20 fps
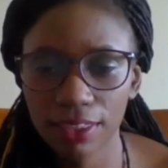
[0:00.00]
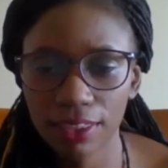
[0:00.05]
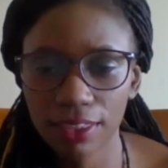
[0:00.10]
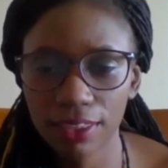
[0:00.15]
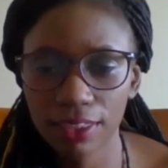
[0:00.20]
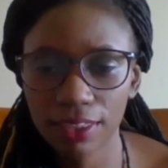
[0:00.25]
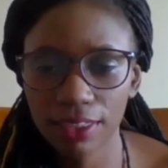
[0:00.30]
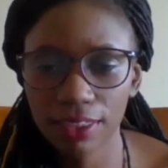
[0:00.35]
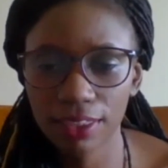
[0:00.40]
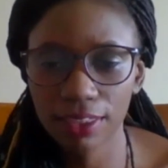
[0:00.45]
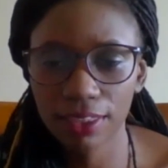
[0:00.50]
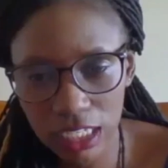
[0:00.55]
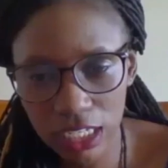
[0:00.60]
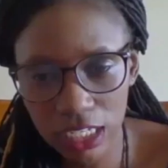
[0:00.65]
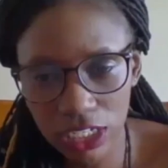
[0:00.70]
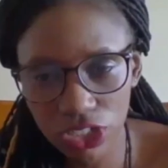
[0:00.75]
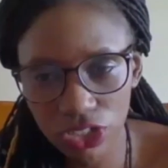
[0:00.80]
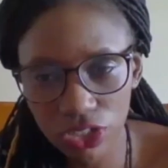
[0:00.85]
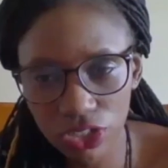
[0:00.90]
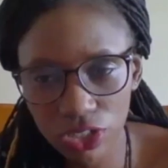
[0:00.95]
things.
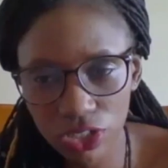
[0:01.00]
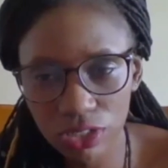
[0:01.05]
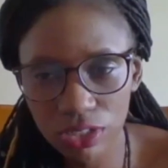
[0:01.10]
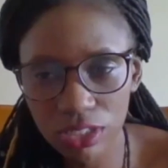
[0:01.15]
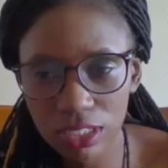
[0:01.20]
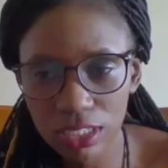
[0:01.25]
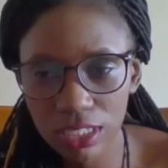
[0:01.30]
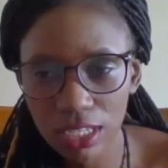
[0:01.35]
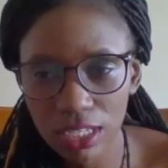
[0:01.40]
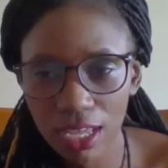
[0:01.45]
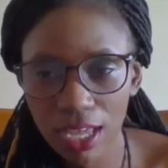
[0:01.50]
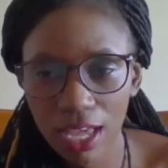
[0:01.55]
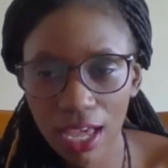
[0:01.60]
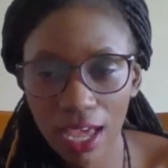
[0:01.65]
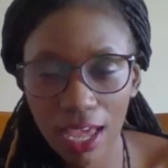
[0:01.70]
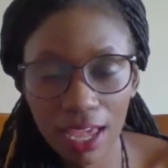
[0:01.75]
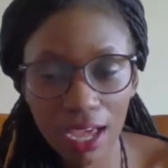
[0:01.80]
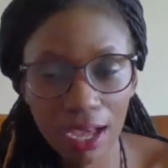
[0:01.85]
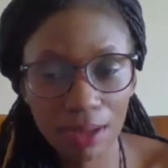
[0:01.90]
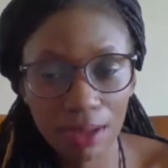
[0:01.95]
I have to make
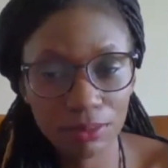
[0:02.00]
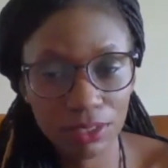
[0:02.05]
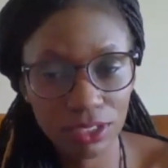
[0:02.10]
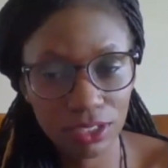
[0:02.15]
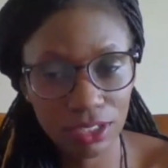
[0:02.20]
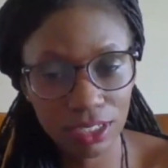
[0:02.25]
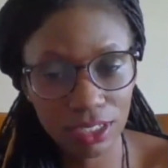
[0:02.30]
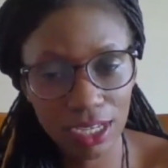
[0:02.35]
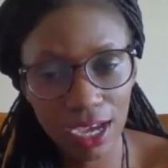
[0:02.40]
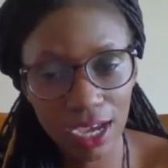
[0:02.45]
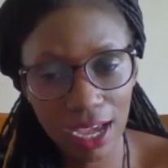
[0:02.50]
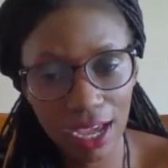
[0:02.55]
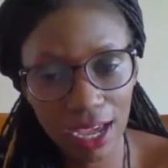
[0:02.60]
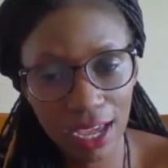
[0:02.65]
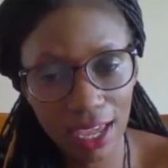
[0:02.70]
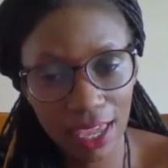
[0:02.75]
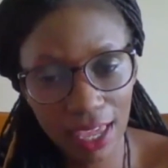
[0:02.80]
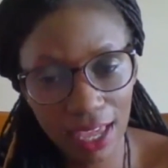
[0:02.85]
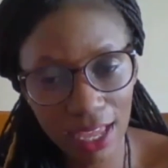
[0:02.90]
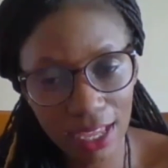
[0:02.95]
decisions. I
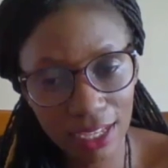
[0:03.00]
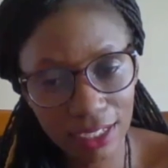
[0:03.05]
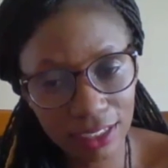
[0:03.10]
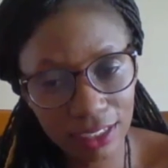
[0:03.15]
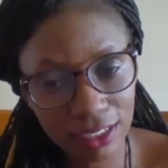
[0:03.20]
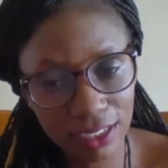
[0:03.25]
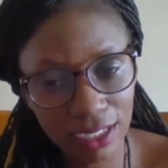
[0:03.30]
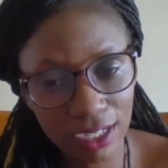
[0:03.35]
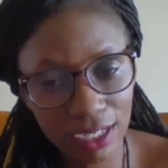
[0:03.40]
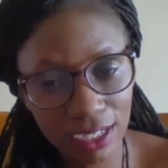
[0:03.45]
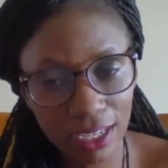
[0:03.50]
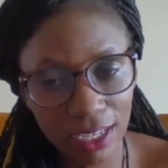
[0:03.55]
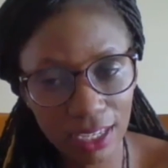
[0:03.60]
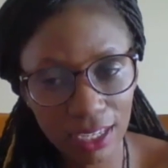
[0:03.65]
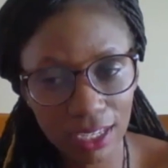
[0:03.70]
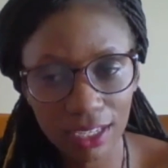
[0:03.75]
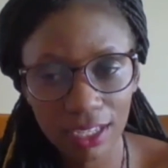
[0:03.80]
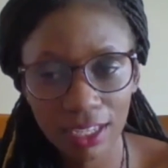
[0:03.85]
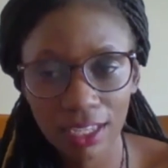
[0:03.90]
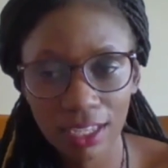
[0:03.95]
am
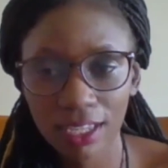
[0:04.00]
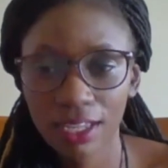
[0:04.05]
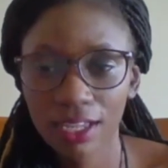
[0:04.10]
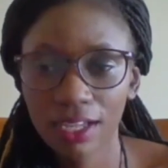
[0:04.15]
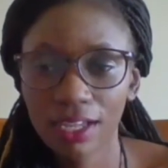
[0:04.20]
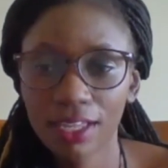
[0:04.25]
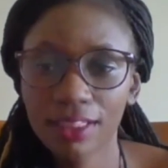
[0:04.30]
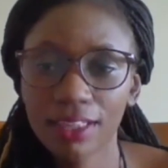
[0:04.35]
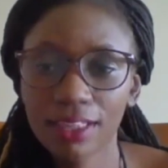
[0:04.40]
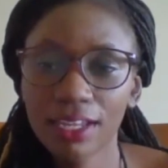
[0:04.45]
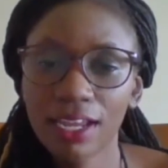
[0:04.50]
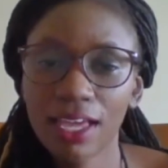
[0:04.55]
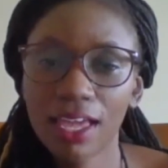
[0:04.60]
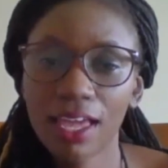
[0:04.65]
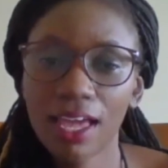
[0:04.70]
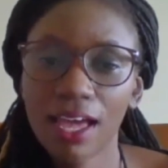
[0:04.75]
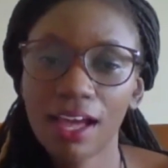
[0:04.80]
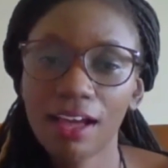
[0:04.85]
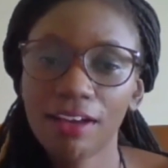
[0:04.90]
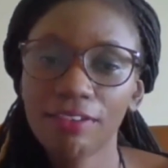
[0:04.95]
tired,
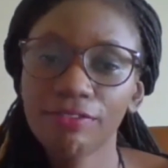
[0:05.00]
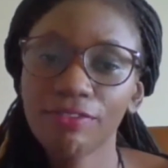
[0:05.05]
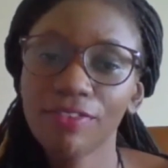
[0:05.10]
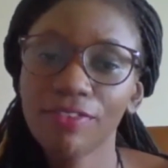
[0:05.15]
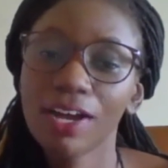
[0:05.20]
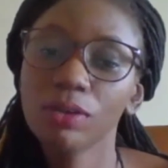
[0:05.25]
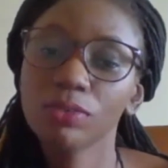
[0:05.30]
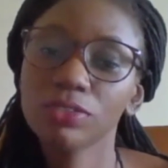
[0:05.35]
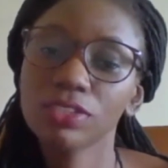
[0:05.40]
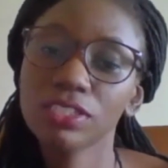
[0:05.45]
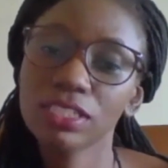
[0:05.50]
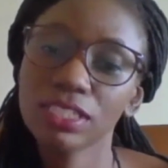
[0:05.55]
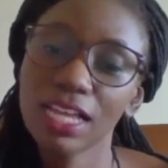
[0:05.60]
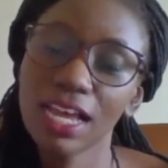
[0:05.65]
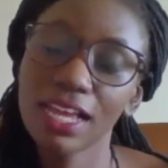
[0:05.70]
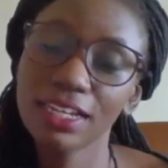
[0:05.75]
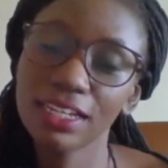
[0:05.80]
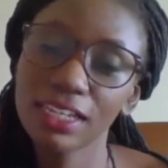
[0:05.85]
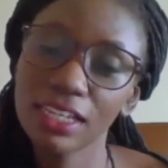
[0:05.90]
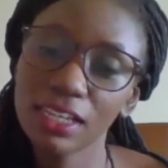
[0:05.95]
and then I have
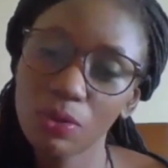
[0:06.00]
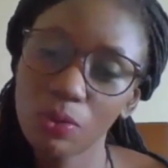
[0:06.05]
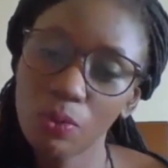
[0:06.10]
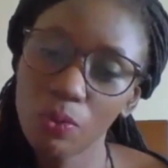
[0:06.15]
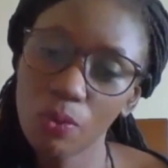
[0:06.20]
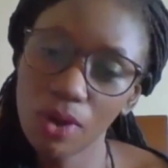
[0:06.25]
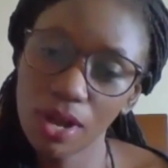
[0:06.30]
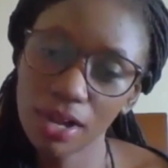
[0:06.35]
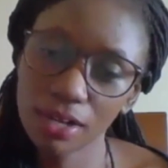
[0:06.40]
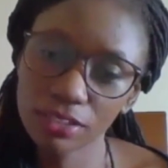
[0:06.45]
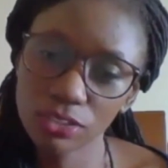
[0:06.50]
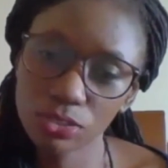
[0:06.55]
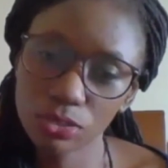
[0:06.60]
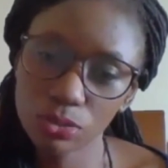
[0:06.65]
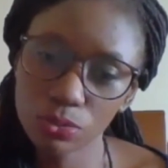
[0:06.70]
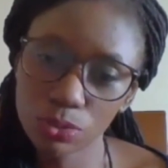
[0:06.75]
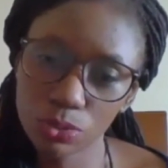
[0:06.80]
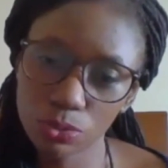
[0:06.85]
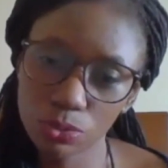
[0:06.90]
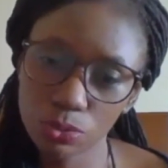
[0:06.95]
outstanding work
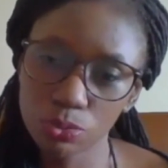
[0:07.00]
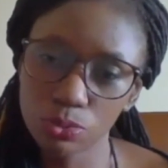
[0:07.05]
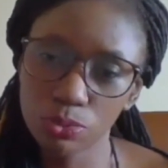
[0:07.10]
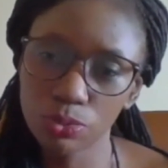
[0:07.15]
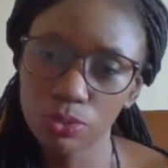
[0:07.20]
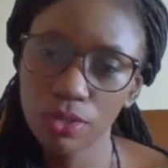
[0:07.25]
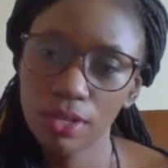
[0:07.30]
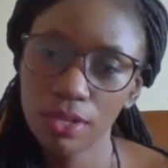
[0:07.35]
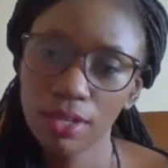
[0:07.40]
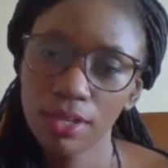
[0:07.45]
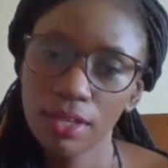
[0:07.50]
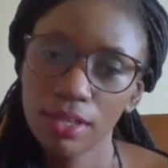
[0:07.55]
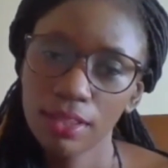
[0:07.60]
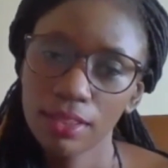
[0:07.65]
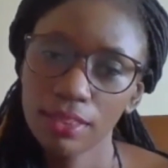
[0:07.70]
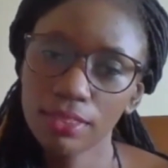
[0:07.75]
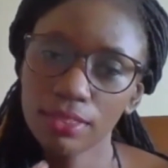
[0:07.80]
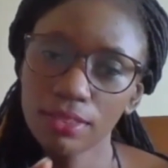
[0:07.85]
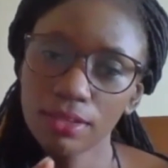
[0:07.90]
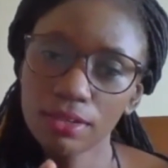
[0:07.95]
to do.
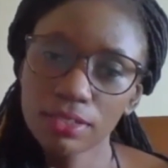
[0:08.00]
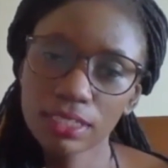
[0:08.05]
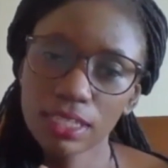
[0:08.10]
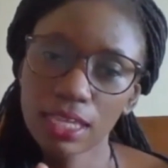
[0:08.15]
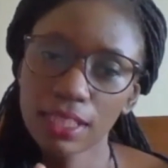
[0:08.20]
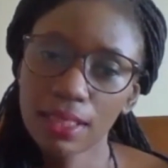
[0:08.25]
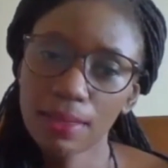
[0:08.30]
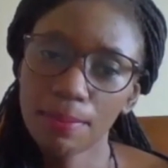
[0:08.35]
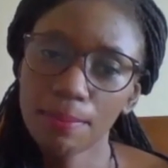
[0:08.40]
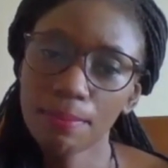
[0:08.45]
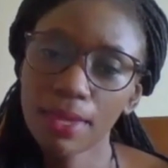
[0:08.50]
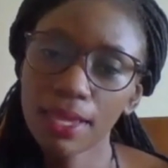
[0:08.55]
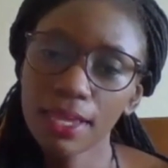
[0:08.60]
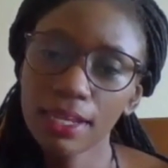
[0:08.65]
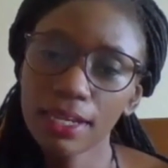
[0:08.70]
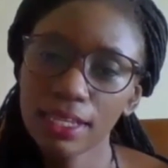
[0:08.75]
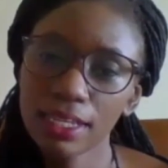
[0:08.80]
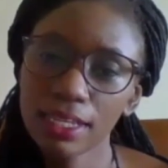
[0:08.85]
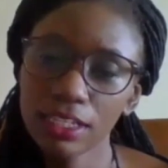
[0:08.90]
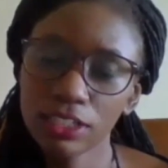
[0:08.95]
Those are the
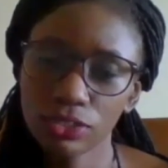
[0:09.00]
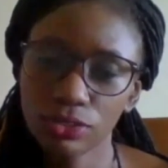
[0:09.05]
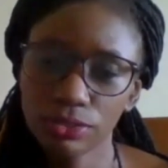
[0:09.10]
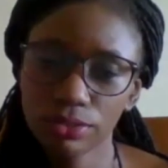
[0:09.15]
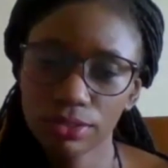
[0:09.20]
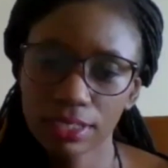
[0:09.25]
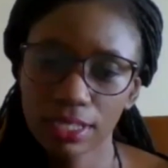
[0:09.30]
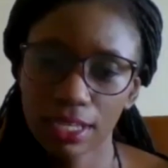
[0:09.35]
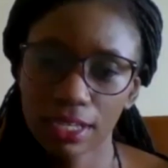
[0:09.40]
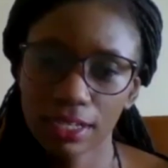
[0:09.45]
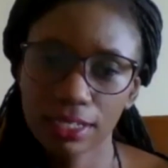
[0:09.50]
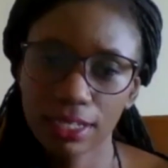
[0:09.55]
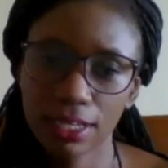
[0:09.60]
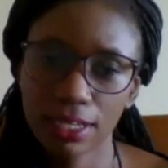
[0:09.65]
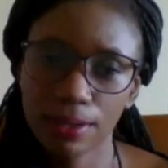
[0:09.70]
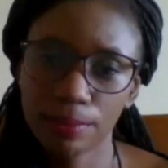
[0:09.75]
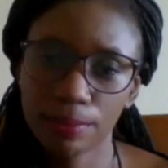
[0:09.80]
main issues that